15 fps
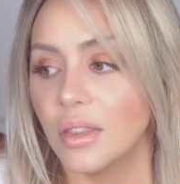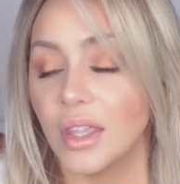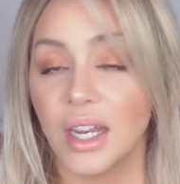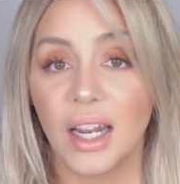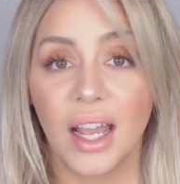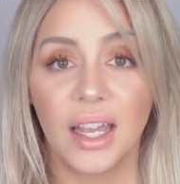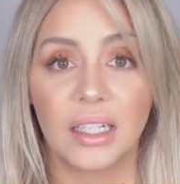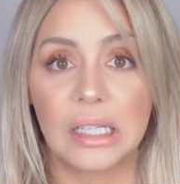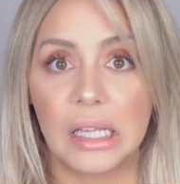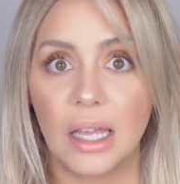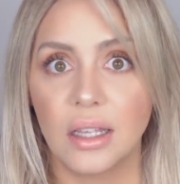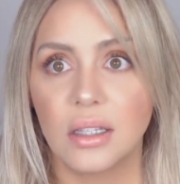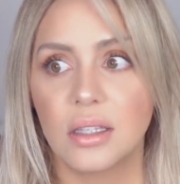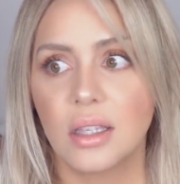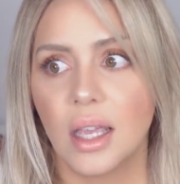Then I had
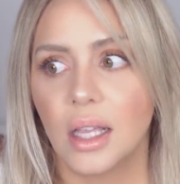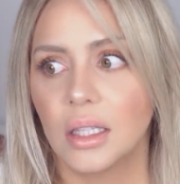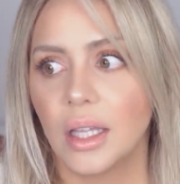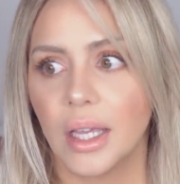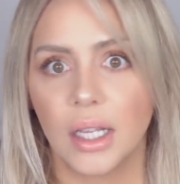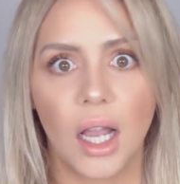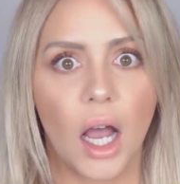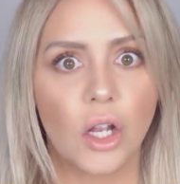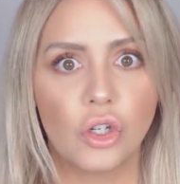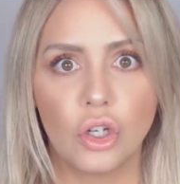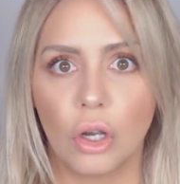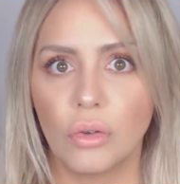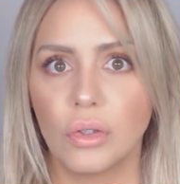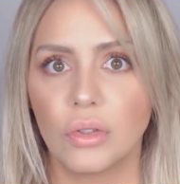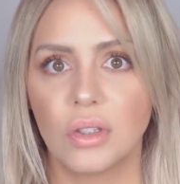clients saying like,
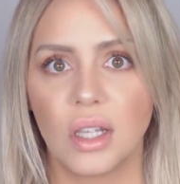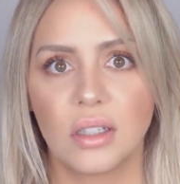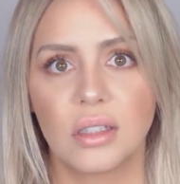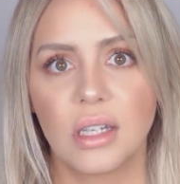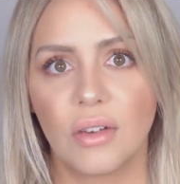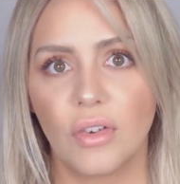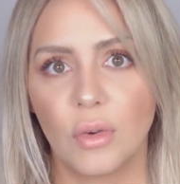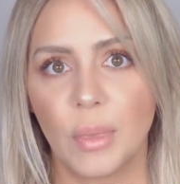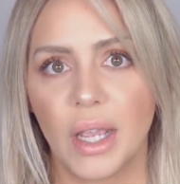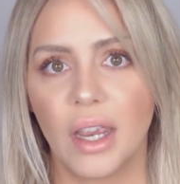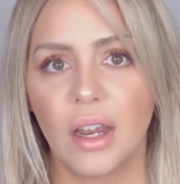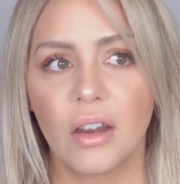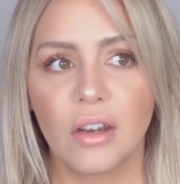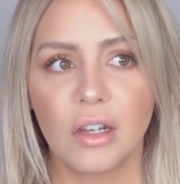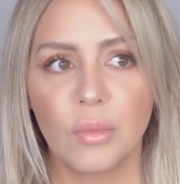don't use that stuff on my
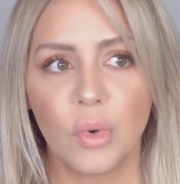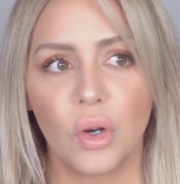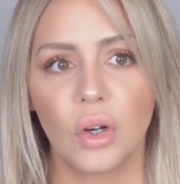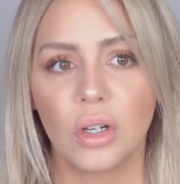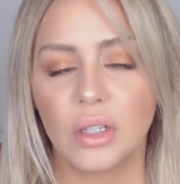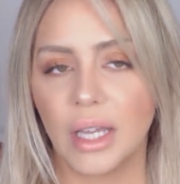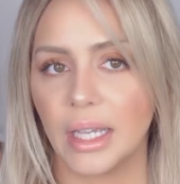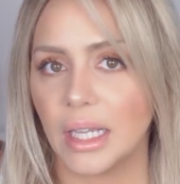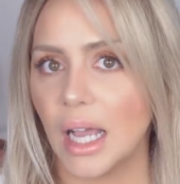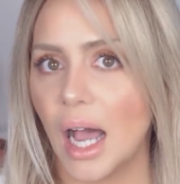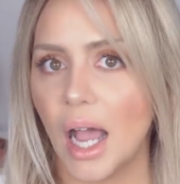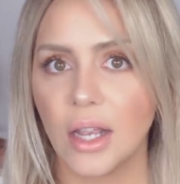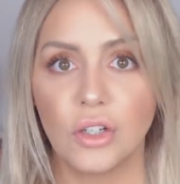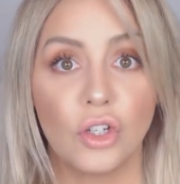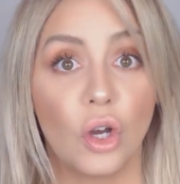hair anymore. Like,
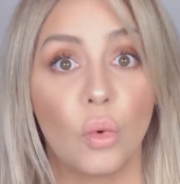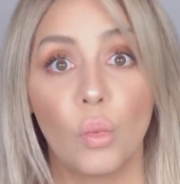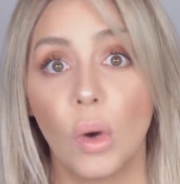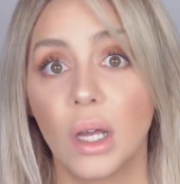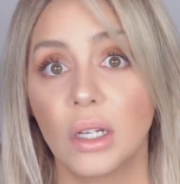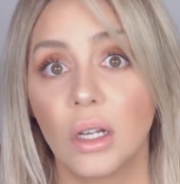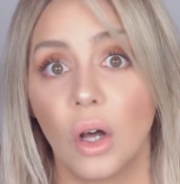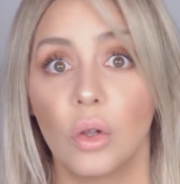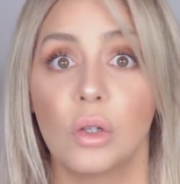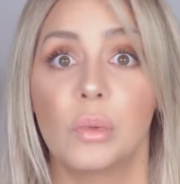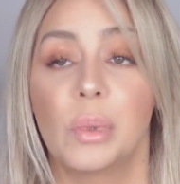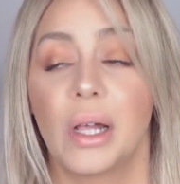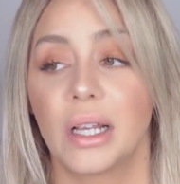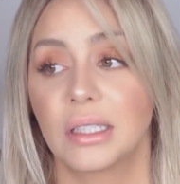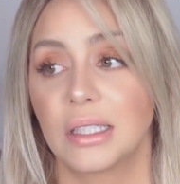I don't want
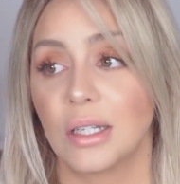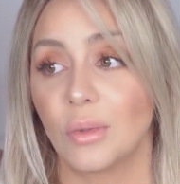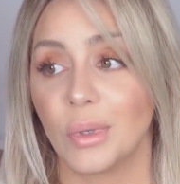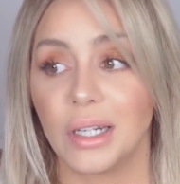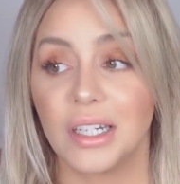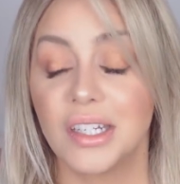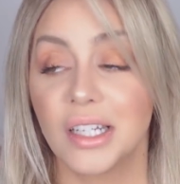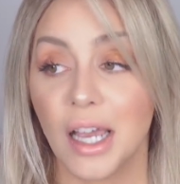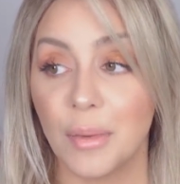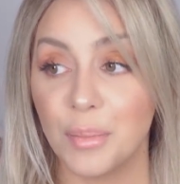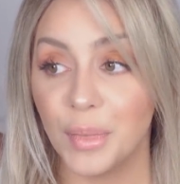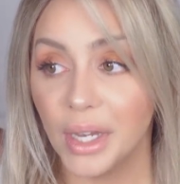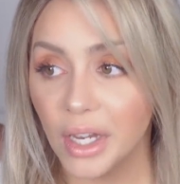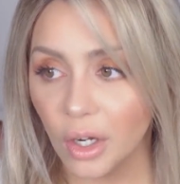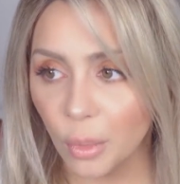Olaplex, I don't want it to
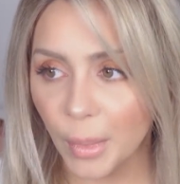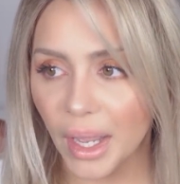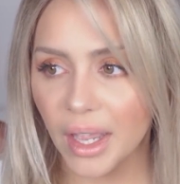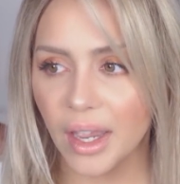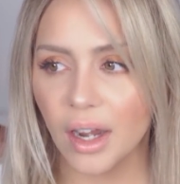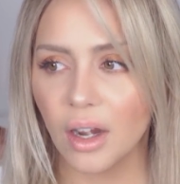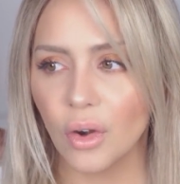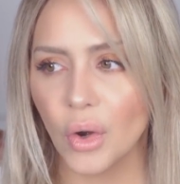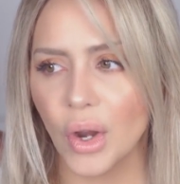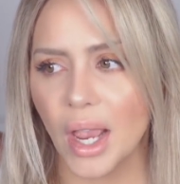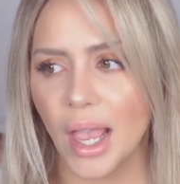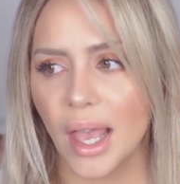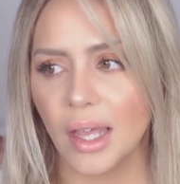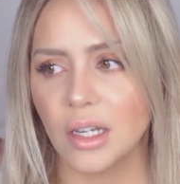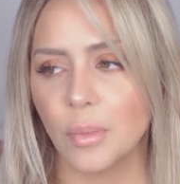come near my hair.
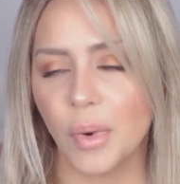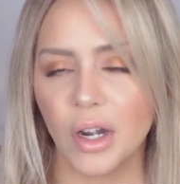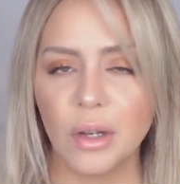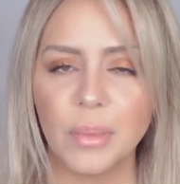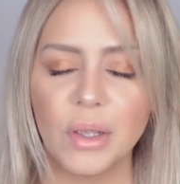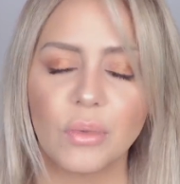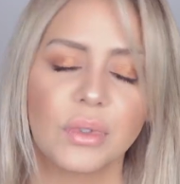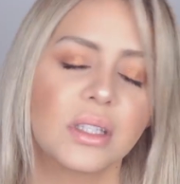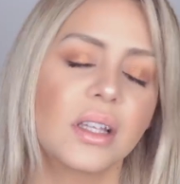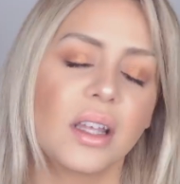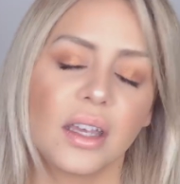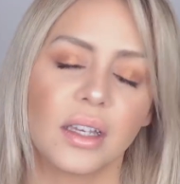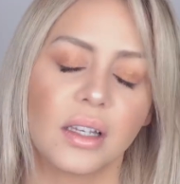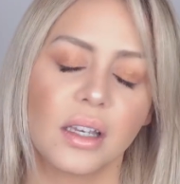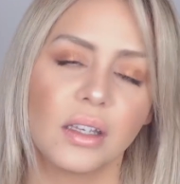And part of me was
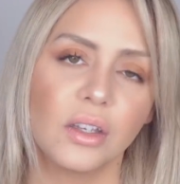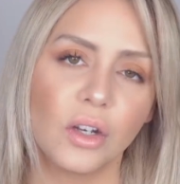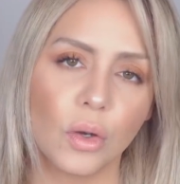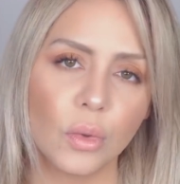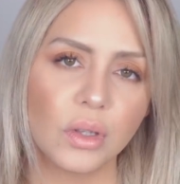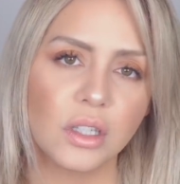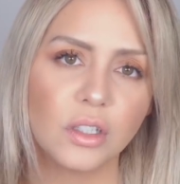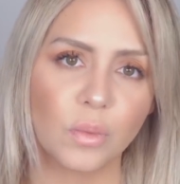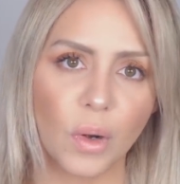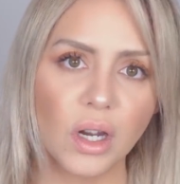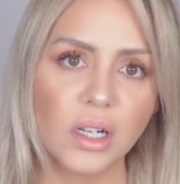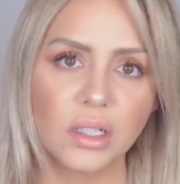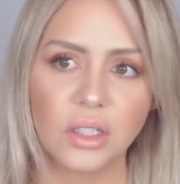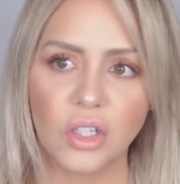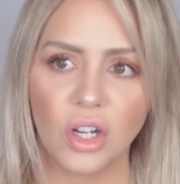like, you know what, this
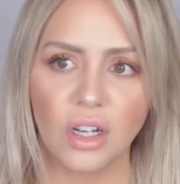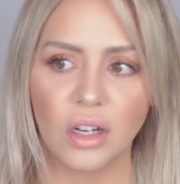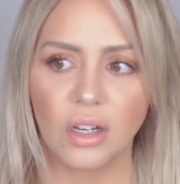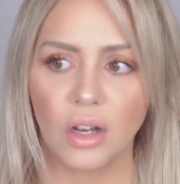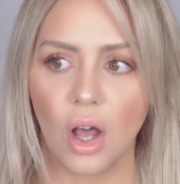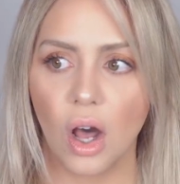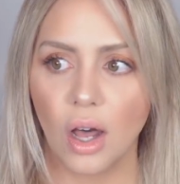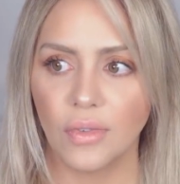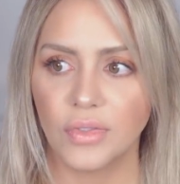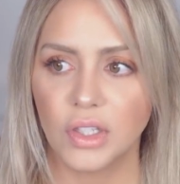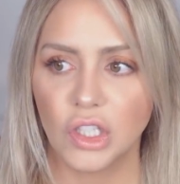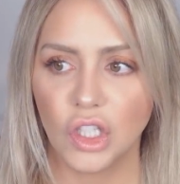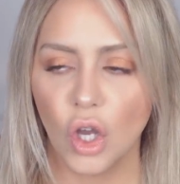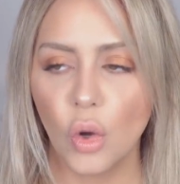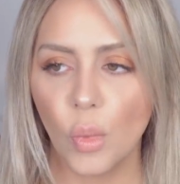product started off
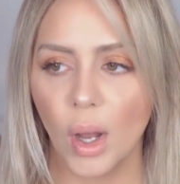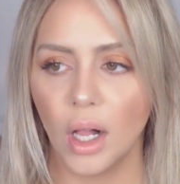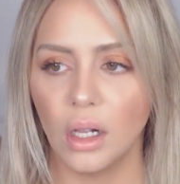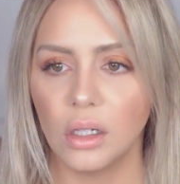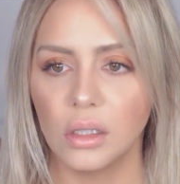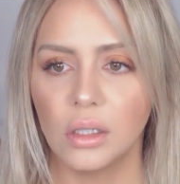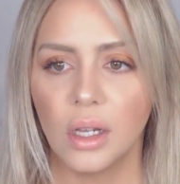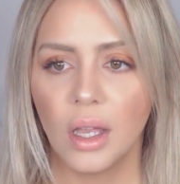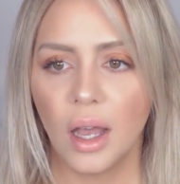so well